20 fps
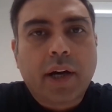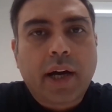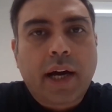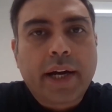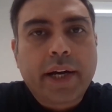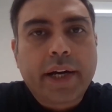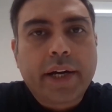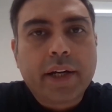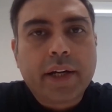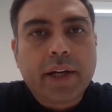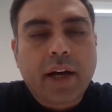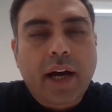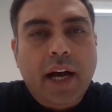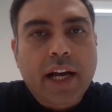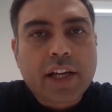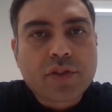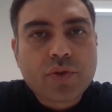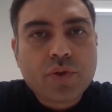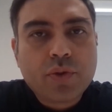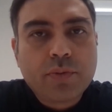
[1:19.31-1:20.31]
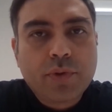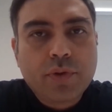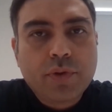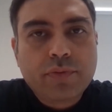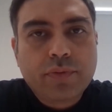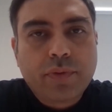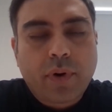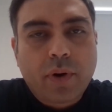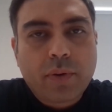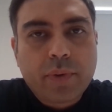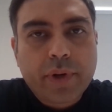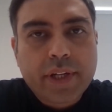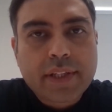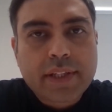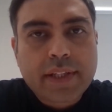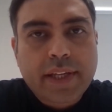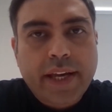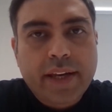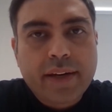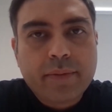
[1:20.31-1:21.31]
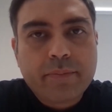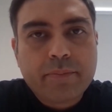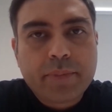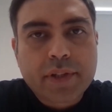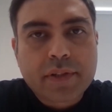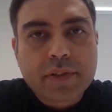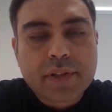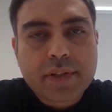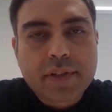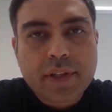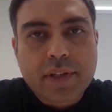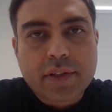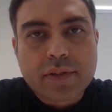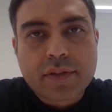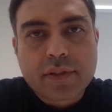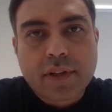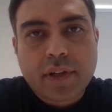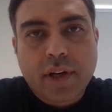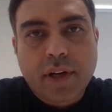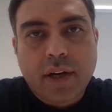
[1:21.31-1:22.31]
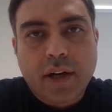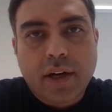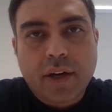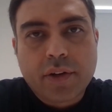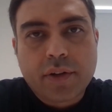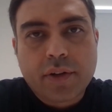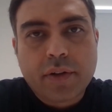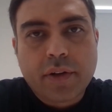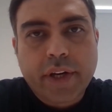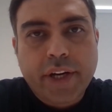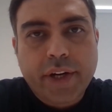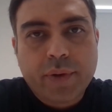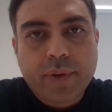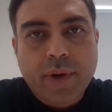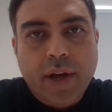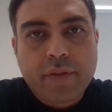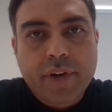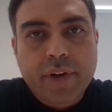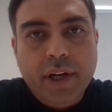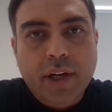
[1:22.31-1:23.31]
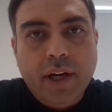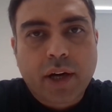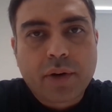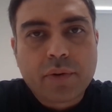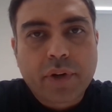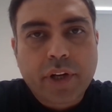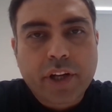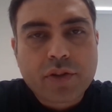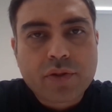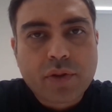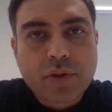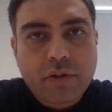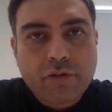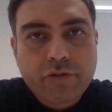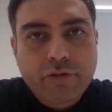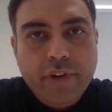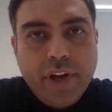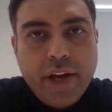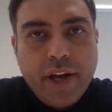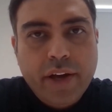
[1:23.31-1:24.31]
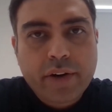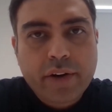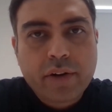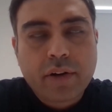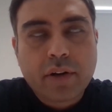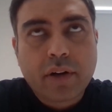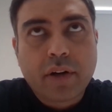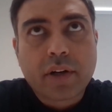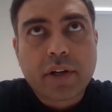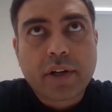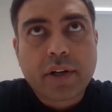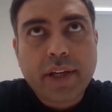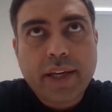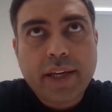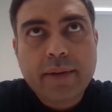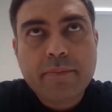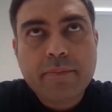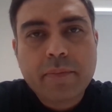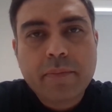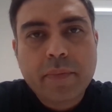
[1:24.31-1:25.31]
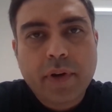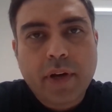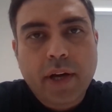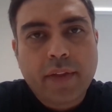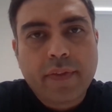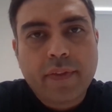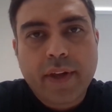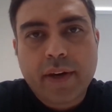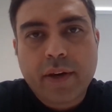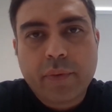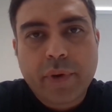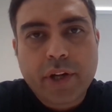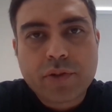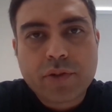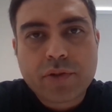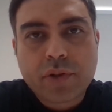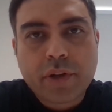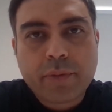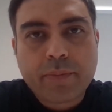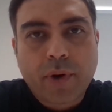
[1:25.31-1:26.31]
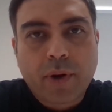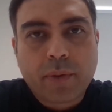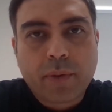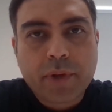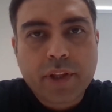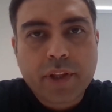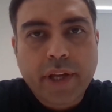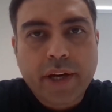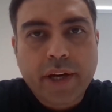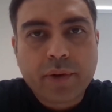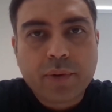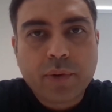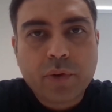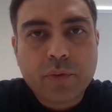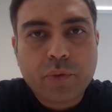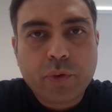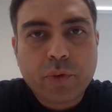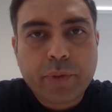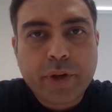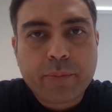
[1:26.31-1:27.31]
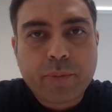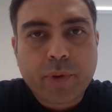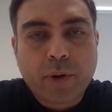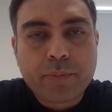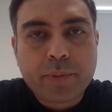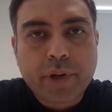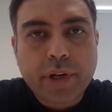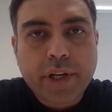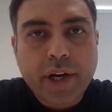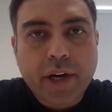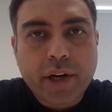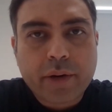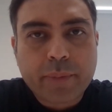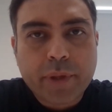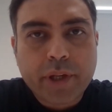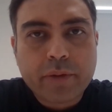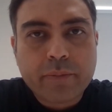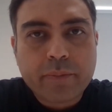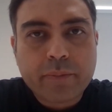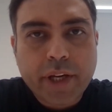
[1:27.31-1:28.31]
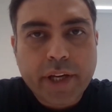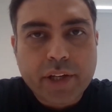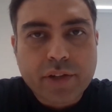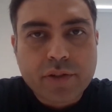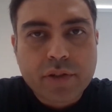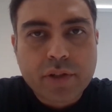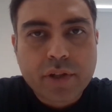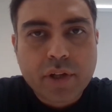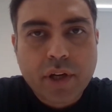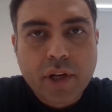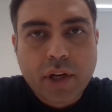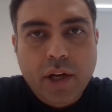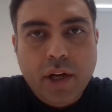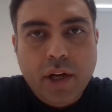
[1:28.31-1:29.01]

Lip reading: And as you move forward and scale up businesses, you'll need to have an accounting software, a team, and then eventually probably the end goal would be a proper ERP in place